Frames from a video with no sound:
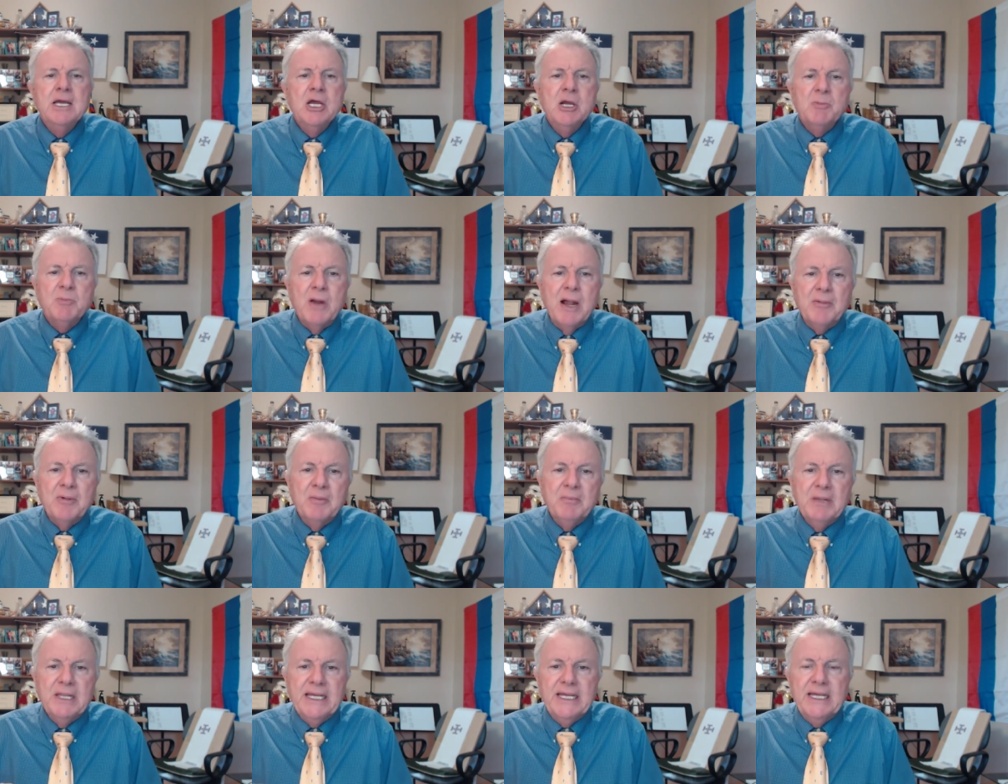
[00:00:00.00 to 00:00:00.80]

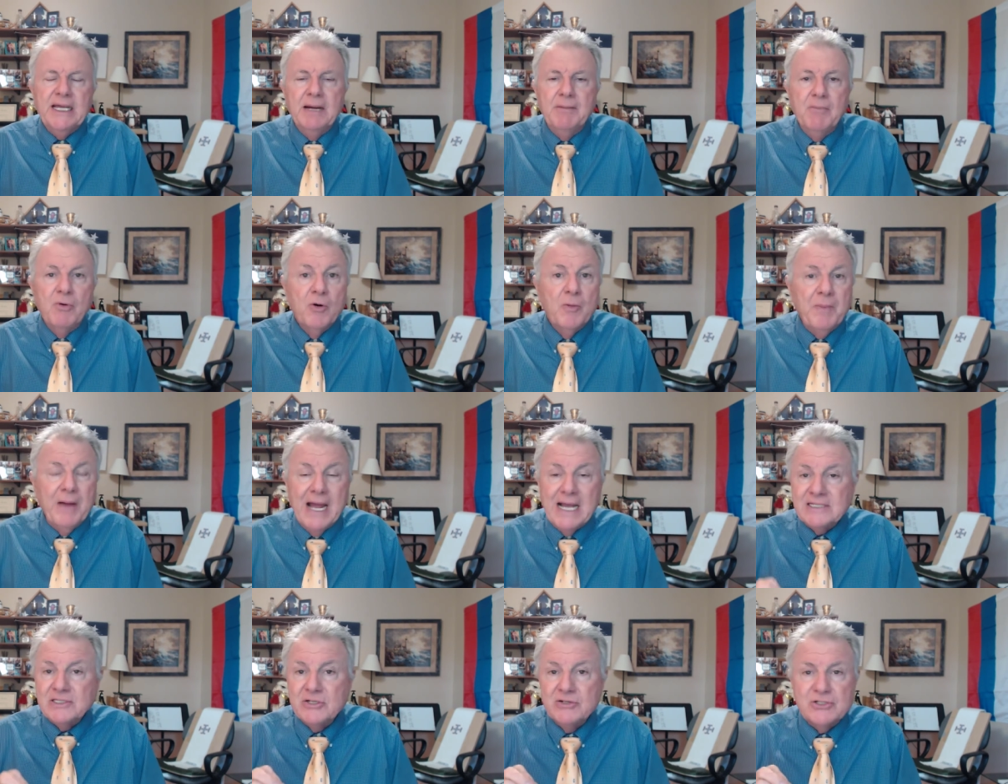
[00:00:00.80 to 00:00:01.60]
probably uh, more
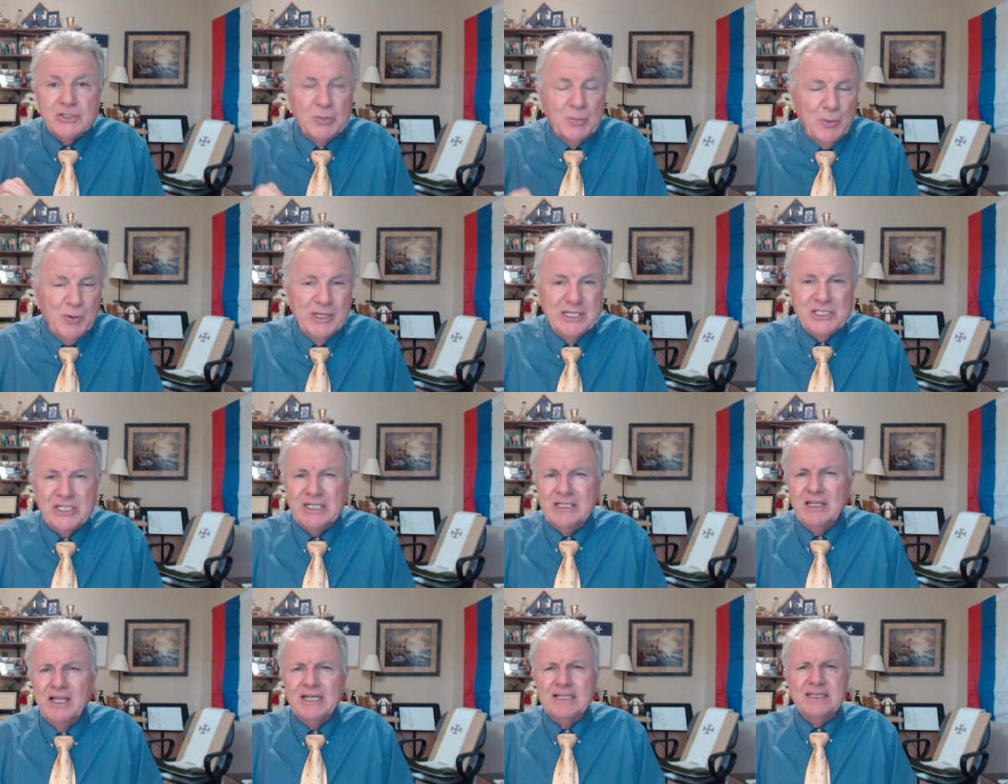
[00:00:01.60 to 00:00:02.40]
pastors are
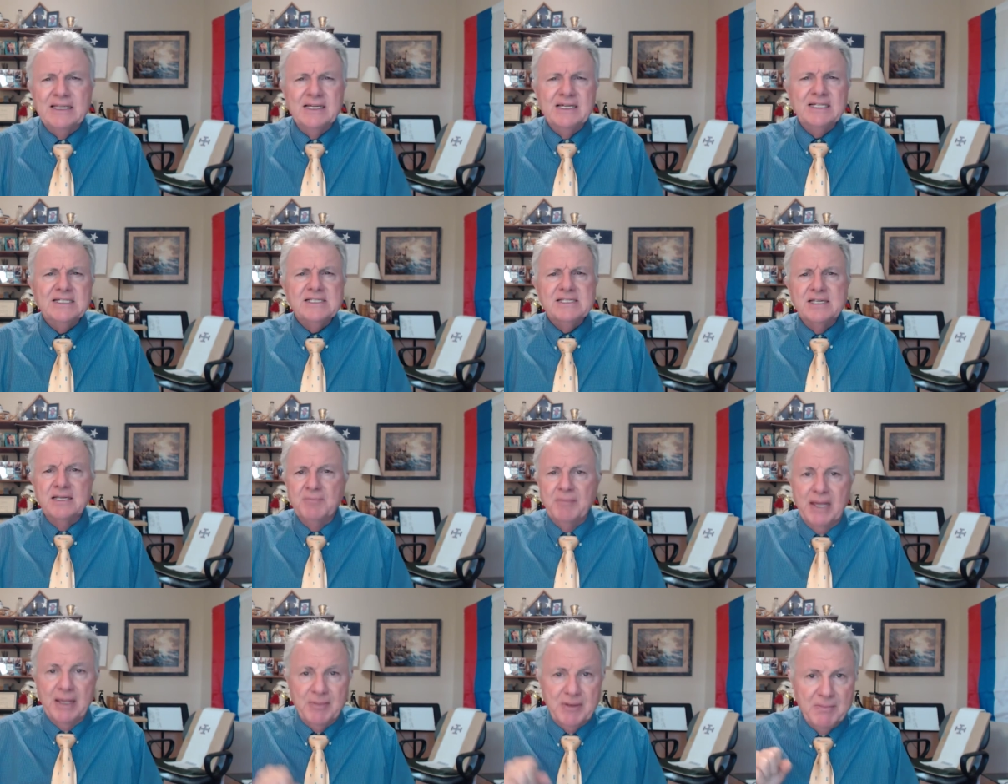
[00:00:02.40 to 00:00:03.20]
preaching like this
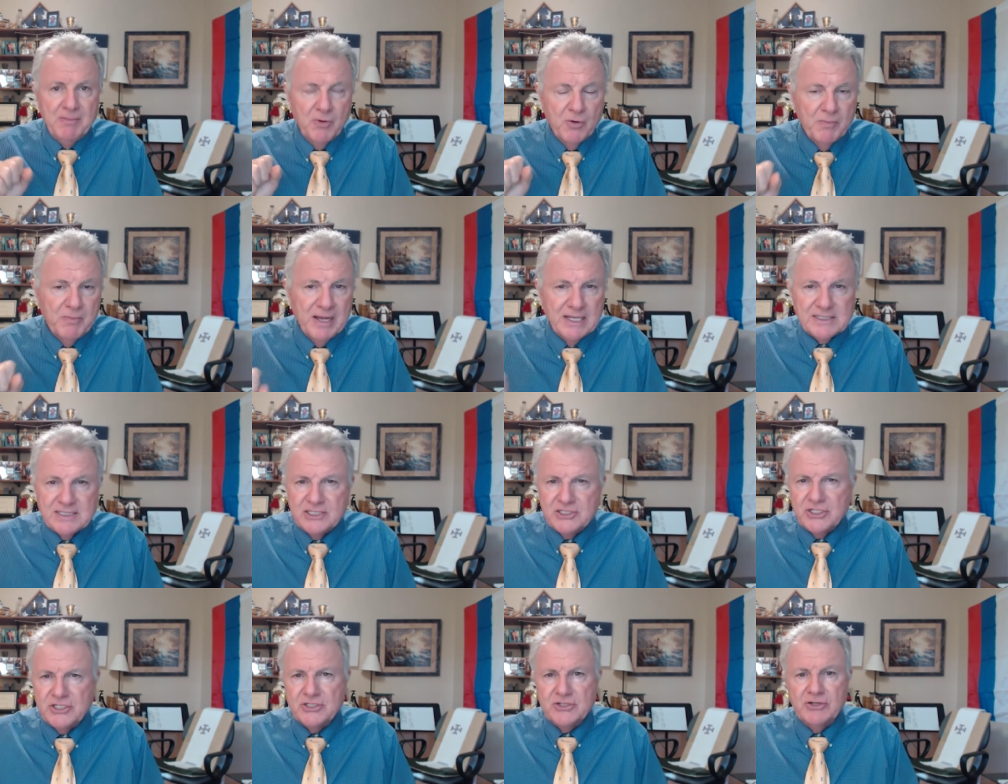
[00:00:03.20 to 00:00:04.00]
and maybe more
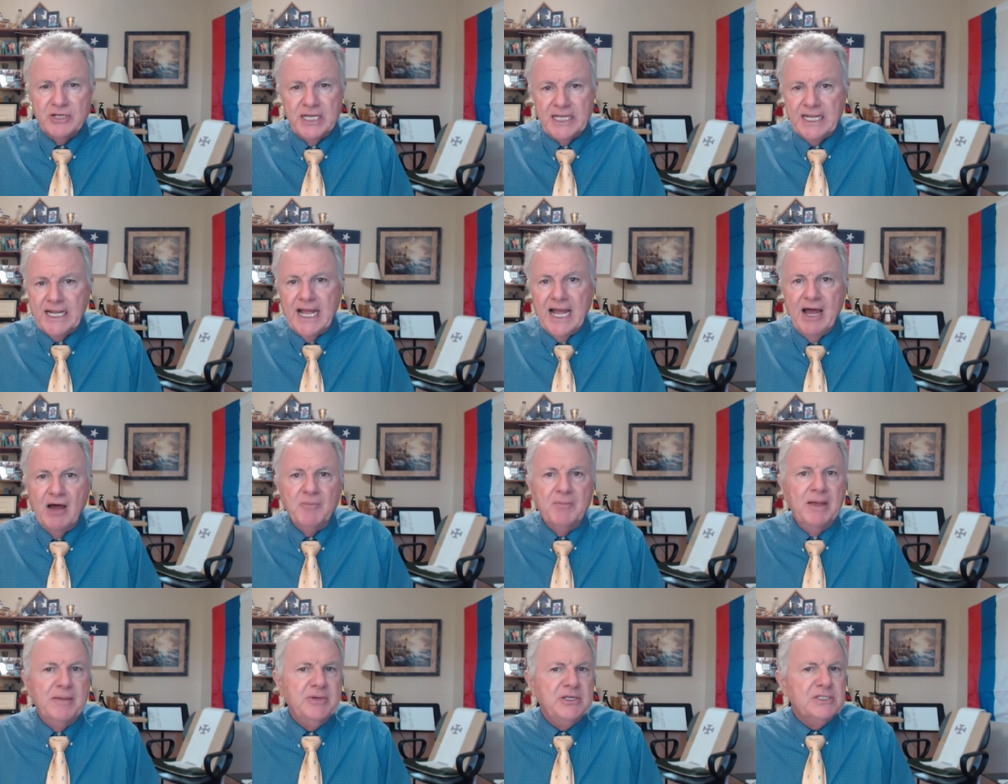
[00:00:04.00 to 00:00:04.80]
messages are getting
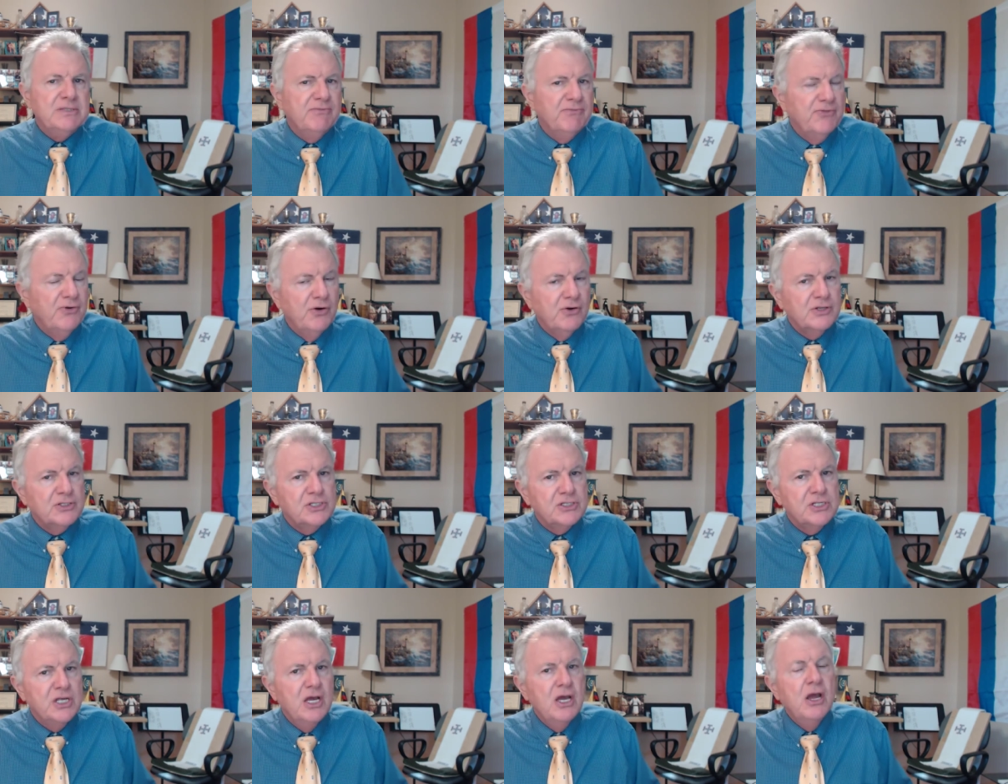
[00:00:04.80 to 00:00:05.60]
out. Maybe some
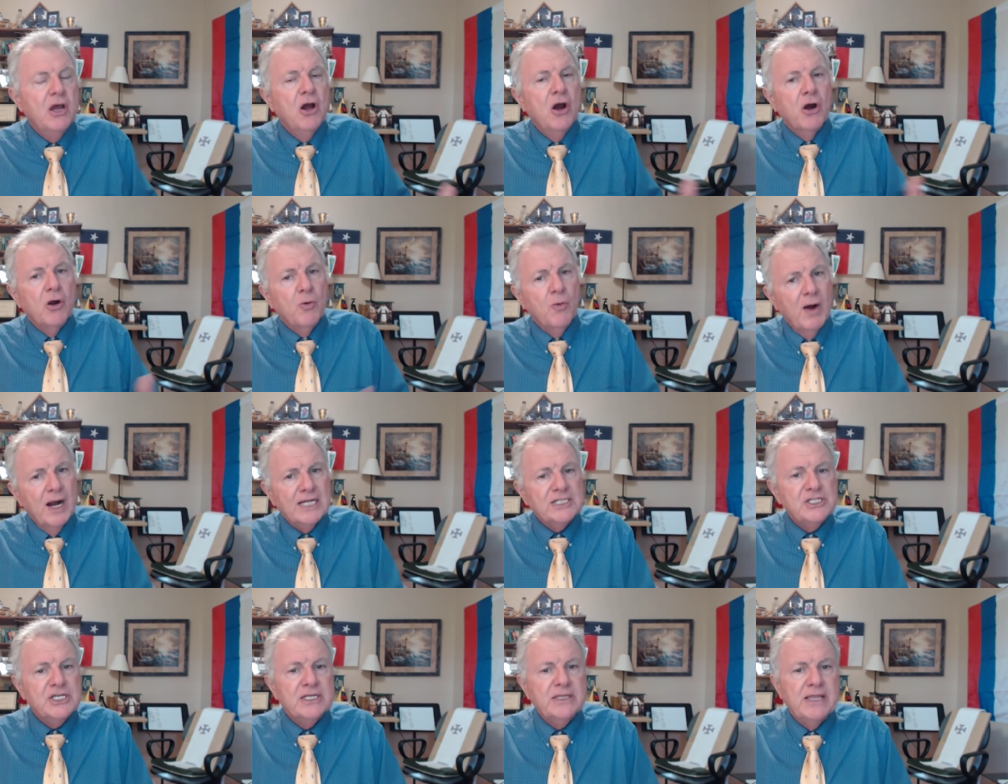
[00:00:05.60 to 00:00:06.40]
folks are
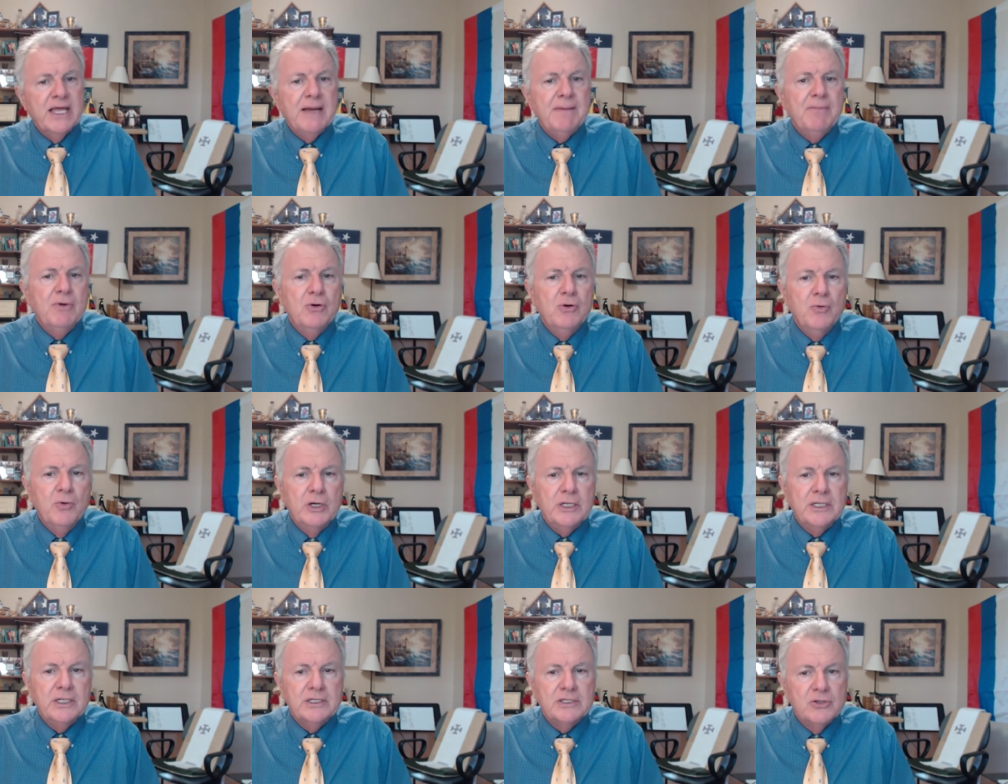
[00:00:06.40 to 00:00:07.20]
watching them who
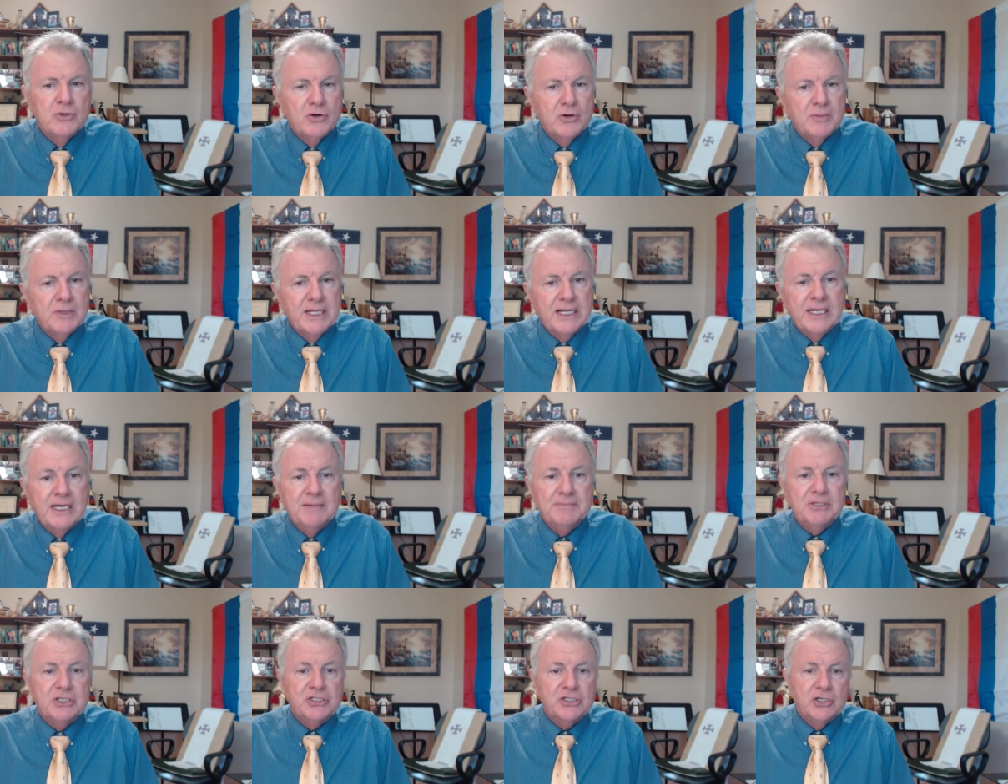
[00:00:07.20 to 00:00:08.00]
wouldn't normally
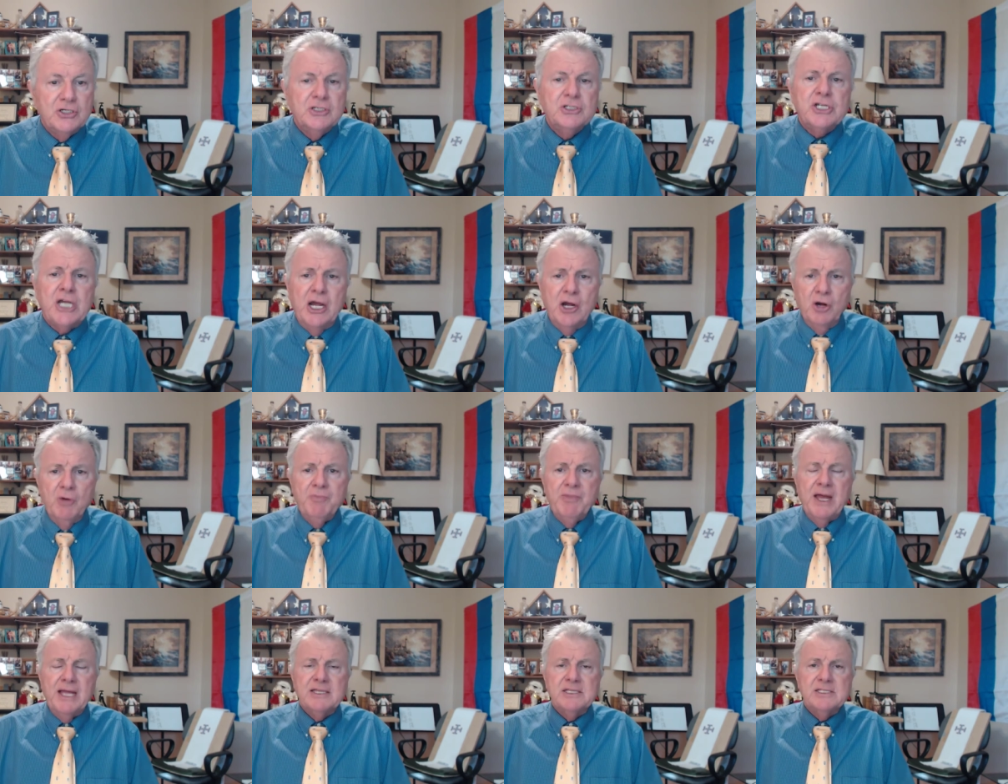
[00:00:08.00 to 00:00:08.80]
come to church. I
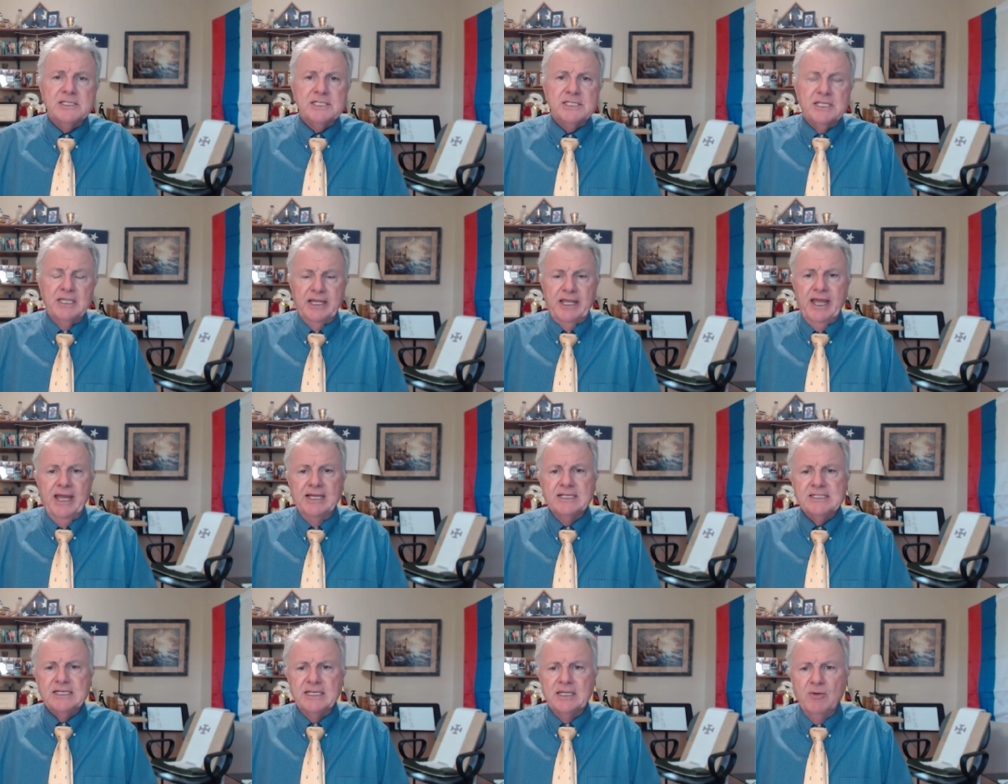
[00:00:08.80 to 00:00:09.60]
hope that's the
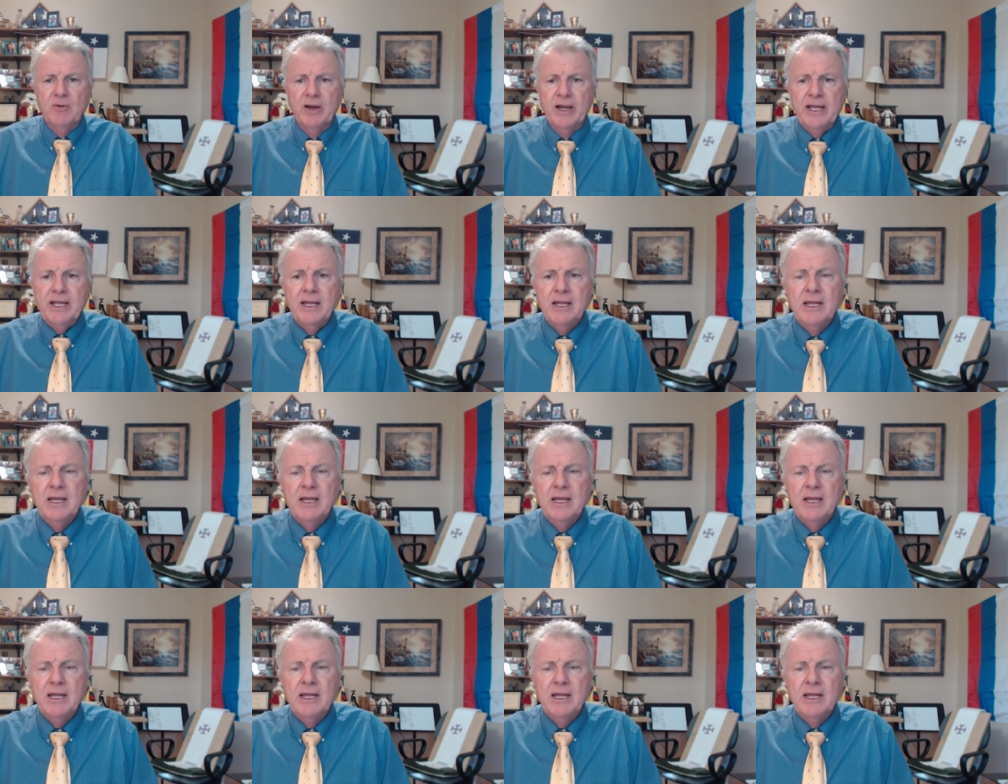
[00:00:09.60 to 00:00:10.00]
case anyway.